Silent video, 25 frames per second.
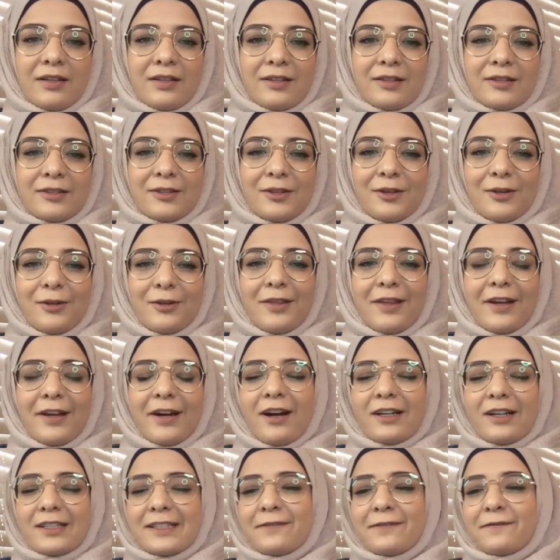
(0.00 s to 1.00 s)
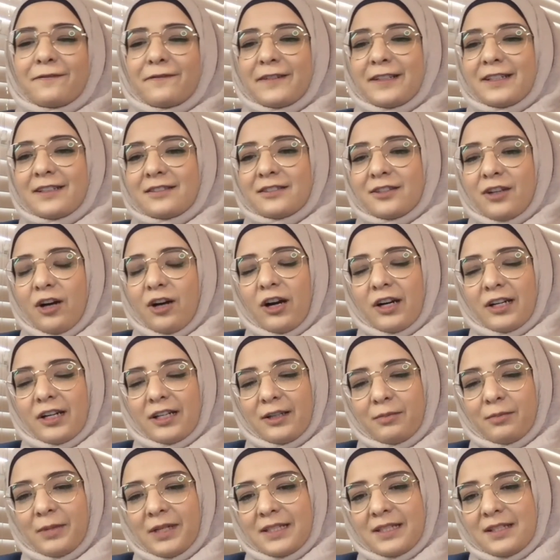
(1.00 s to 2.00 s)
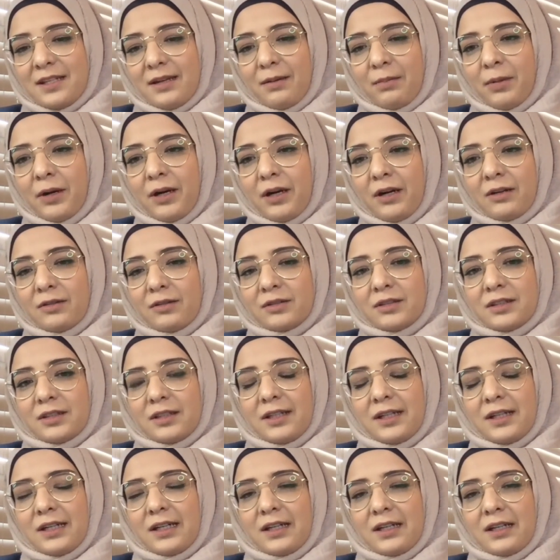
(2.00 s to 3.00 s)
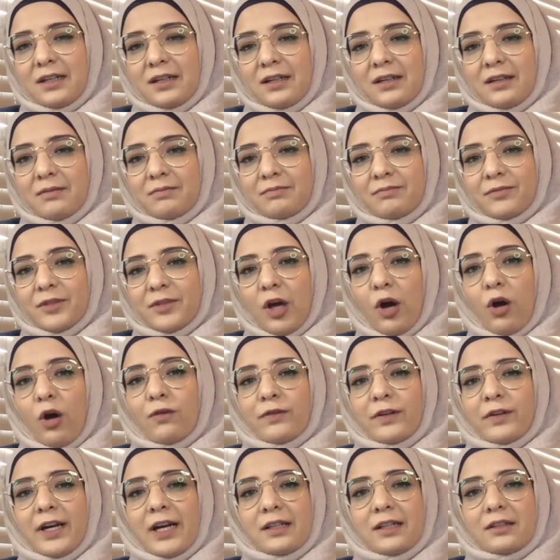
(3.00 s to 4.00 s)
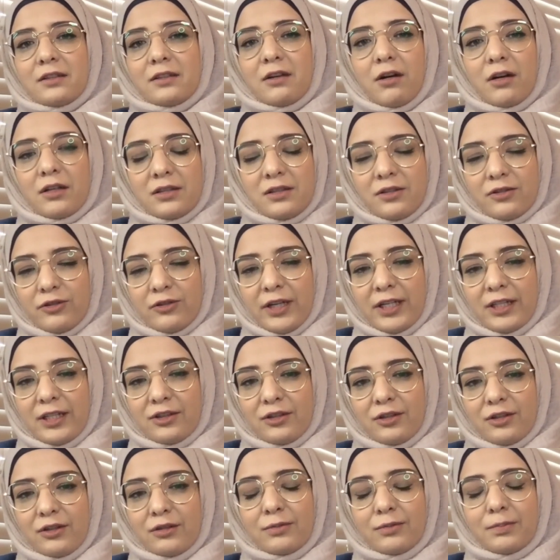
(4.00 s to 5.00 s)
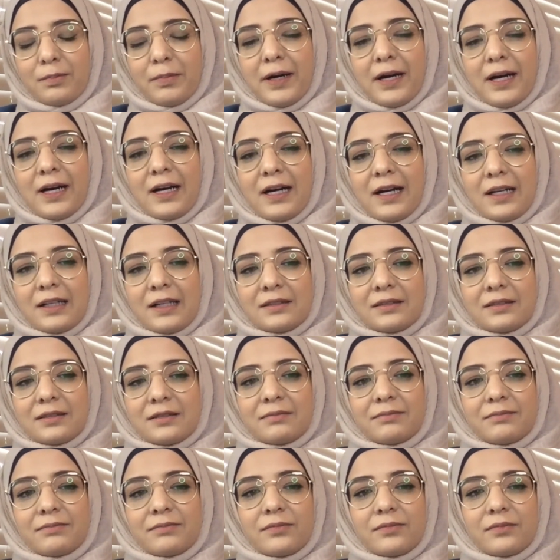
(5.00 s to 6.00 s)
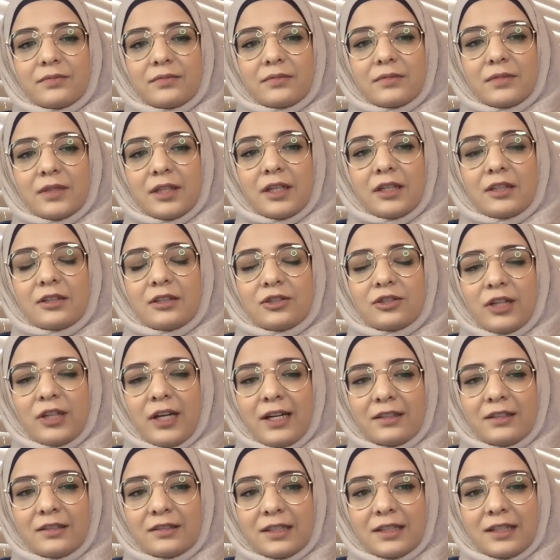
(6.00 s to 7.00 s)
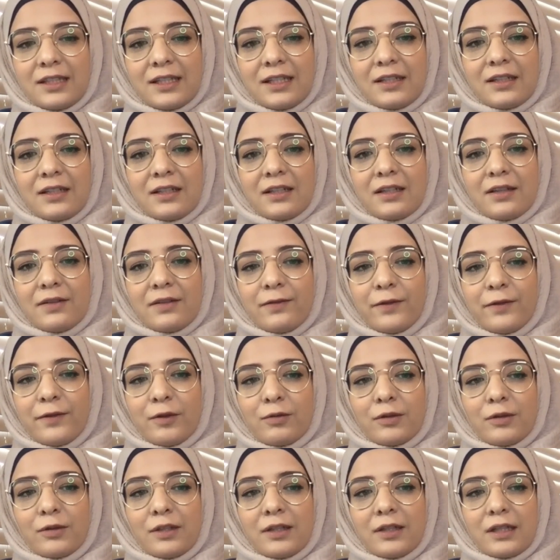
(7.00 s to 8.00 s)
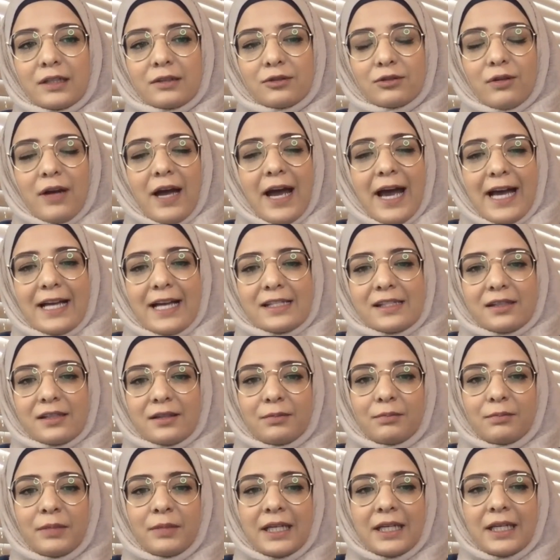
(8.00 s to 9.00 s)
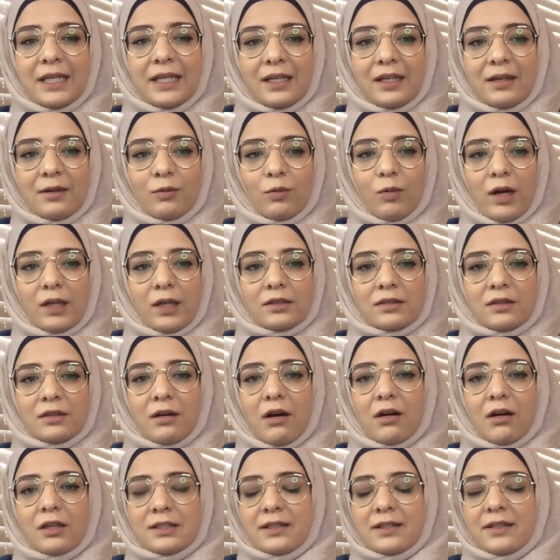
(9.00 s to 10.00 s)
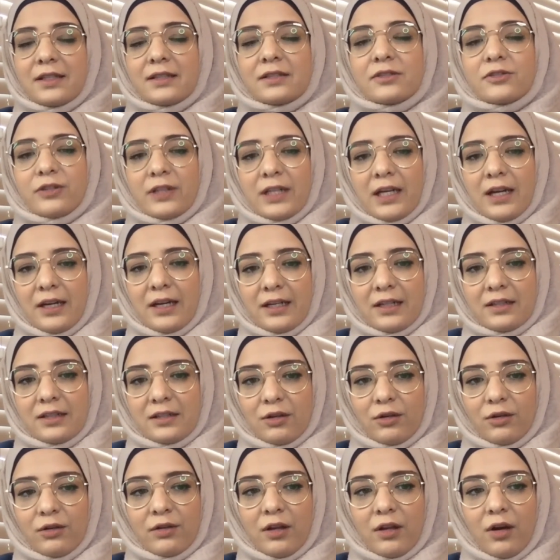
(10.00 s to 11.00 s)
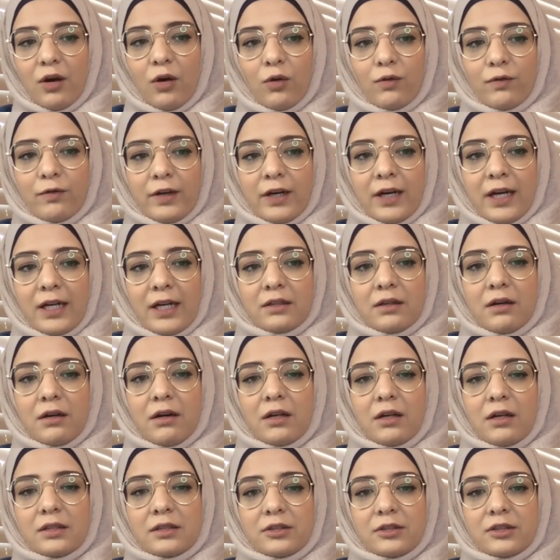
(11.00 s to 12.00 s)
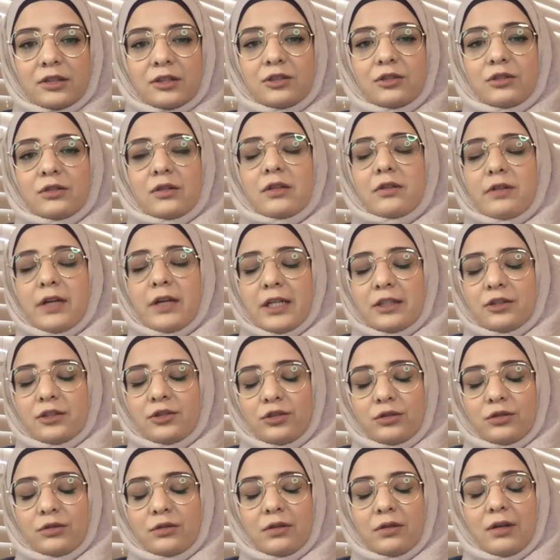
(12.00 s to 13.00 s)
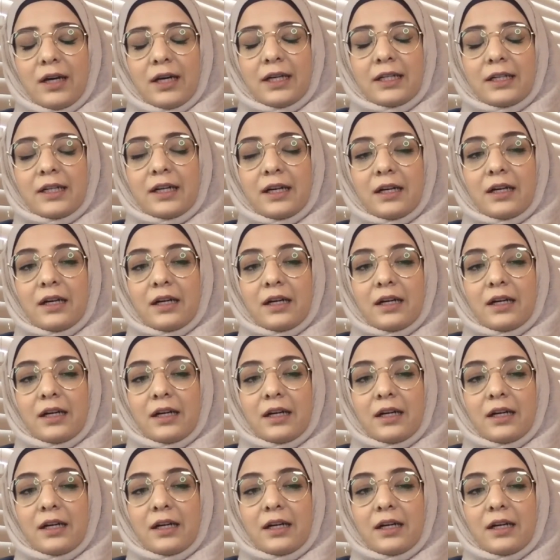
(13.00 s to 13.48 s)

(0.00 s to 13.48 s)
So there are different arguments about the overhead cost ratio, but in general, if you were to ask me what caused this reliance on the overhead cost ratio, and